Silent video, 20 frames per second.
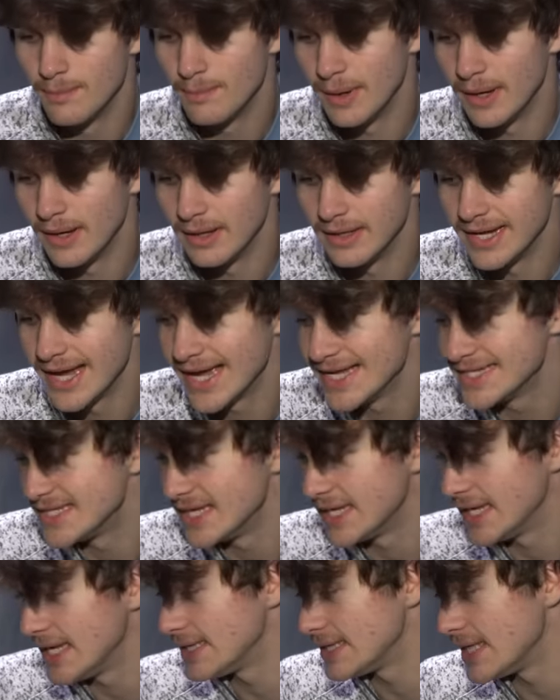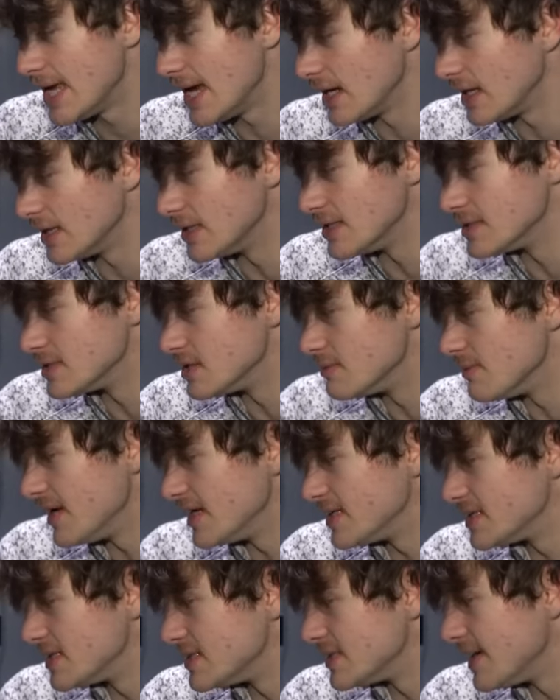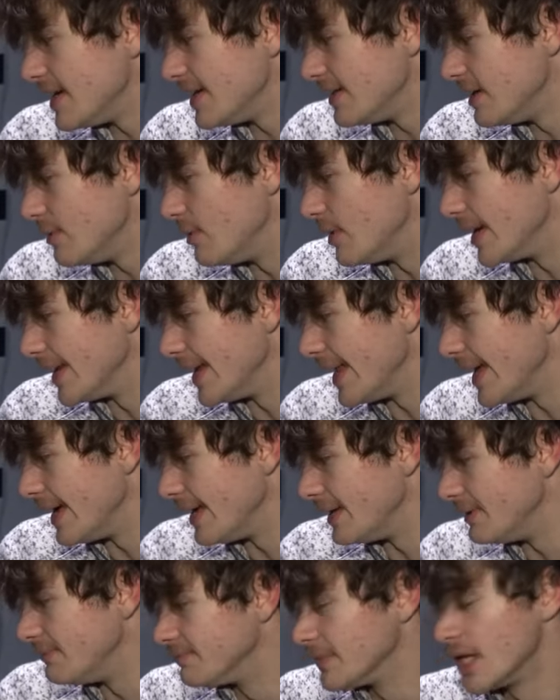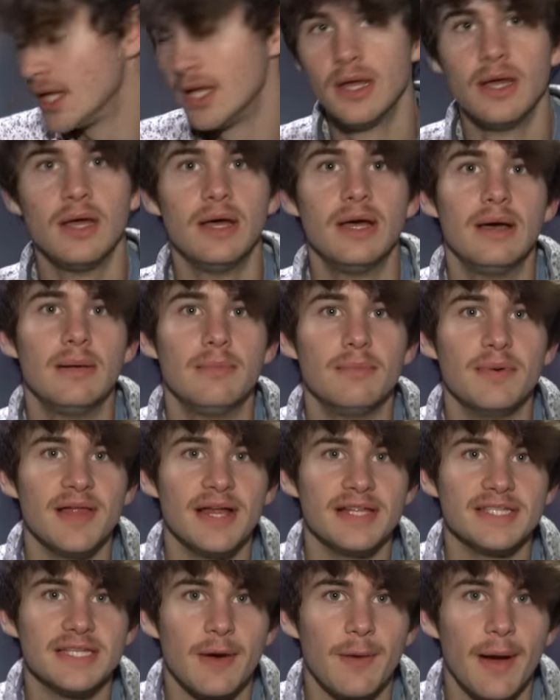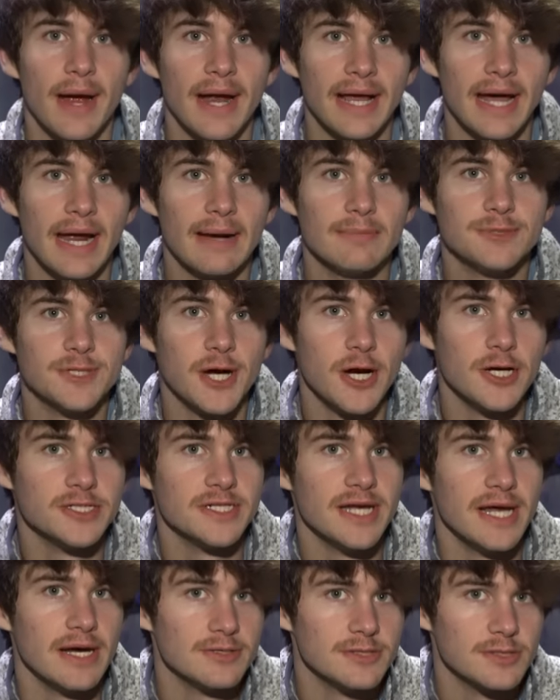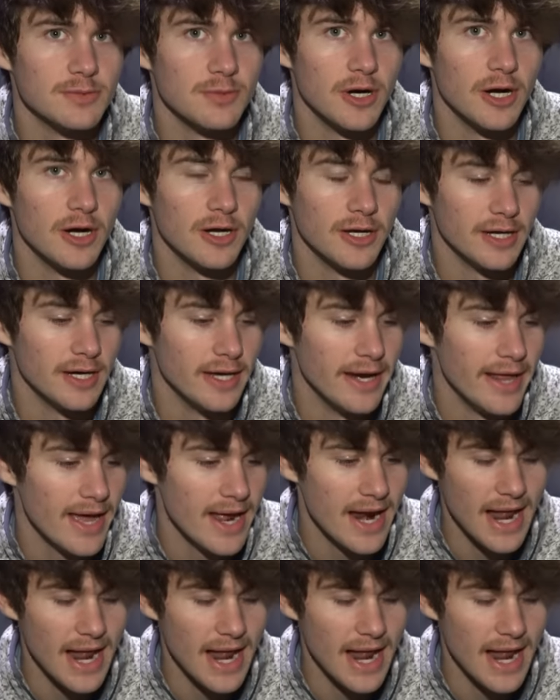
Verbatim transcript: But you guys didn't get that because the mics decided they wanted to die. But that's all right. I got them charging now, so we're all good.